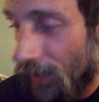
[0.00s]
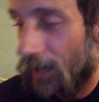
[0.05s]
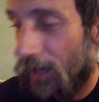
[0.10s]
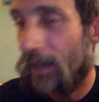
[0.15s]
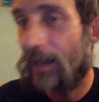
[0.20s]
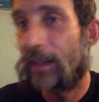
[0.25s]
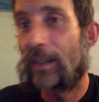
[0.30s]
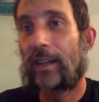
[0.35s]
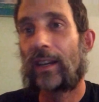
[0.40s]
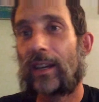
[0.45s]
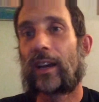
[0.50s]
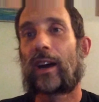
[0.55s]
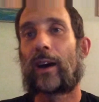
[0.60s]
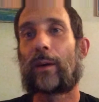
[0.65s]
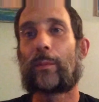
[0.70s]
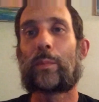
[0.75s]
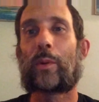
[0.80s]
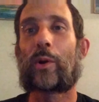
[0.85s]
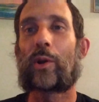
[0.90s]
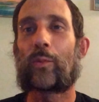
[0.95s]
a
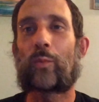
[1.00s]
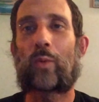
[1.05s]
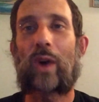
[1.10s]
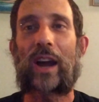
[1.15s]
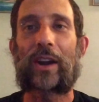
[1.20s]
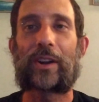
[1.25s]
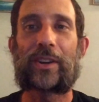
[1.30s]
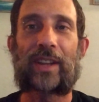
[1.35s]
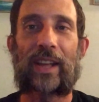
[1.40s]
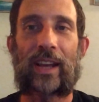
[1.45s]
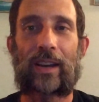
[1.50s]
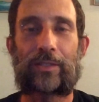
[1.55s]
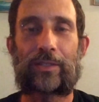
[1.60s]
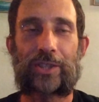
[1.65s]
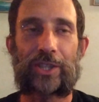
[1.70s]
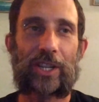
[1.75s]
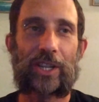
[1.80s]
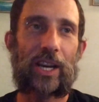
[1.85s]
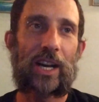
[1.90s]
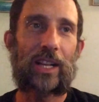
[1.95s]
more watered
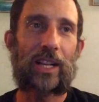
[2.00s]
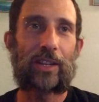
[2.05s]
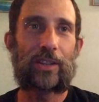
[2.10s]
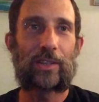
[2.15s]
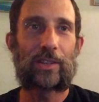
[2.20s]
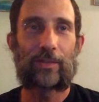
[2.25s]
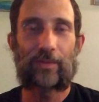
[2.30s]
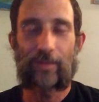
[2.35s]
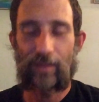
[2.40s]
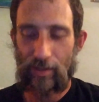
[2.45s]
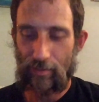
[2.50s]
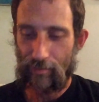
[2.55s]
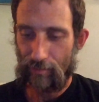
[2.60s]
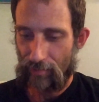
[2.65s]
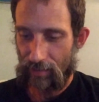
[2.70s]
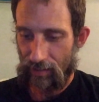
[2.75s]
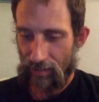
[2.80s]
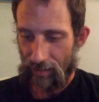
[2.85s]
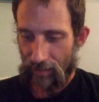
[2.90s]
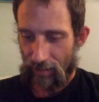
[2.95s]
down giallo
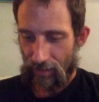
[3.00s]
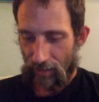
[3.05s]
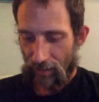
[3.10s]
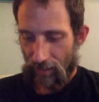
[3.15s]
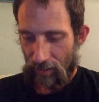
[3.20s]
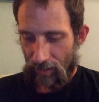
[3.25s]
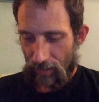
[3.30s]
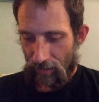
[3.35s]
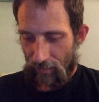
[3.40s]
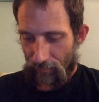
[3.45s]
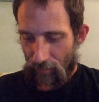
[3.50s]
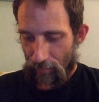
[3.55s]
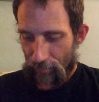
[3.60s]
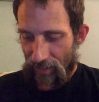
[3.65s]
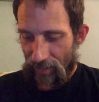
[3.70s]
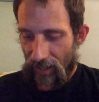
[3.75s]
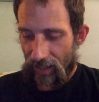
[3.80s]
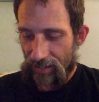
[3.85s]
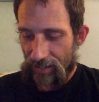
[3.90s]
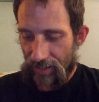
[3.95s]
from
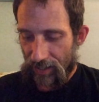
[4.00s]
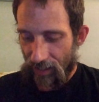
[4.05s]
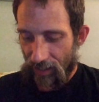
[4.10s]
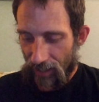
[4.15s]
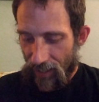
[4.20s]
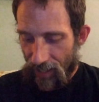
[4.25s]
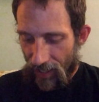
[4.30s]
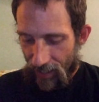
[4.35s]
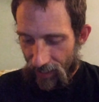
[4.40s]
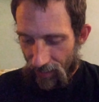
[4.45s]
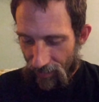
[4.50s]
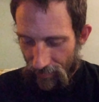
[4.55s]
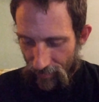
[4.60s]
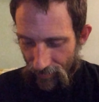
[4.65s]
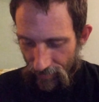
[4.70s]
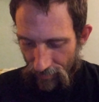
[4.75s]
Italy.